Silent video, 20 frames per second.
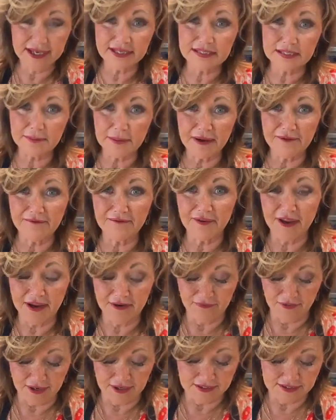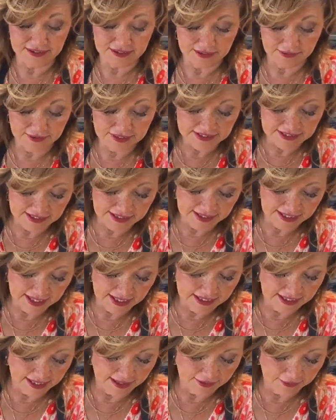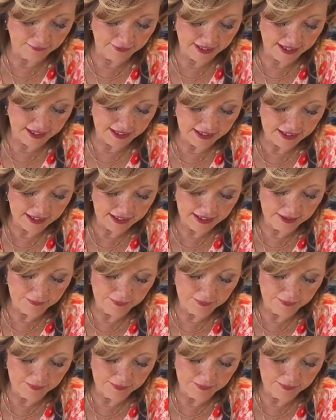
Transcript: It's my favorite. Squeezing it any other way,